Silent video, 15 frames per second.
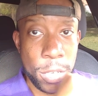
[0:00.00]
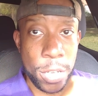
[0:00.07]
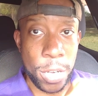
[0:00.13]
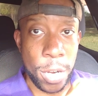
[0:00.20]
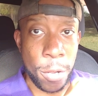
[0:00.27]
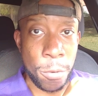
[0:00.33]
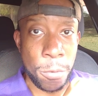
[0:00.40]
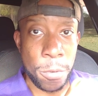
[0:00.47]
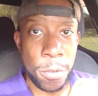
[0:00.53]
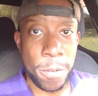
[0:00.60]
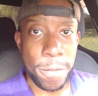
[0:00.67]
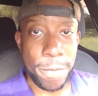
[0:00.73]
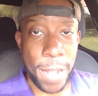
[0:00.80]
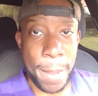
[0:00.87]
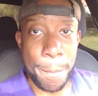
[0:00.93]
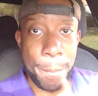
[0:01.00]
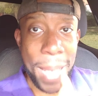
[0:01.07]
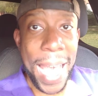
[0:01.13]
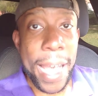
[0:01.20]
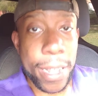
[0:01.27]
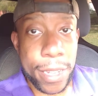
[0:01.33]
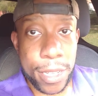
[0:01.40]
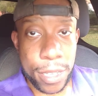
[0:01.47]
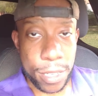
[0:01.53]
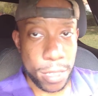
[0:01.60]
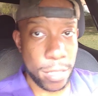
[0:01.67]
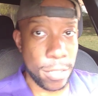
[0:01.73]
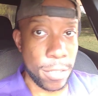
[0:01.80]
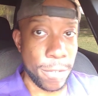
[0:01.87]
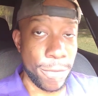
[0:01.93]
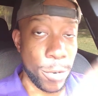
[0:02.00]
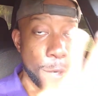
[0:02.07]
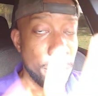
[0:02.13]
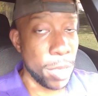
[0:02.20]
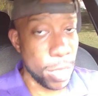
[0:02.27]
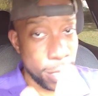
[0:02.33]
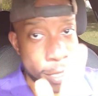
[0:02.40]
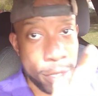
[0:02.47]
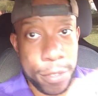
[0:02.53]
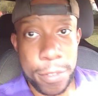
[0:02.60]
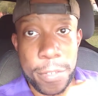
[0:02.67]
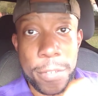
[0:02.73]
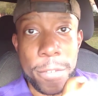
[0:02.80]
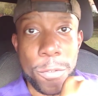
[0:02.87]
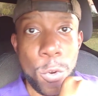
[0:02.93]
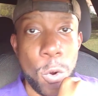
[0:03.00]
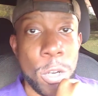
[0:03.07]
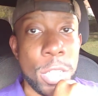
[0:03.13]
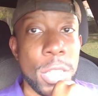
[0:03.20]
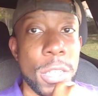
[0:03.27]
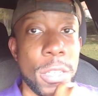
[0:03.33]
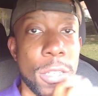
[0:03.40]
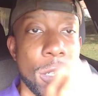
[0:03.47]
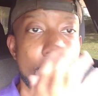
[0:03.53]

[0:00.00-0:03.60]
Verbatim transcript: you know, fight back verbally, of course.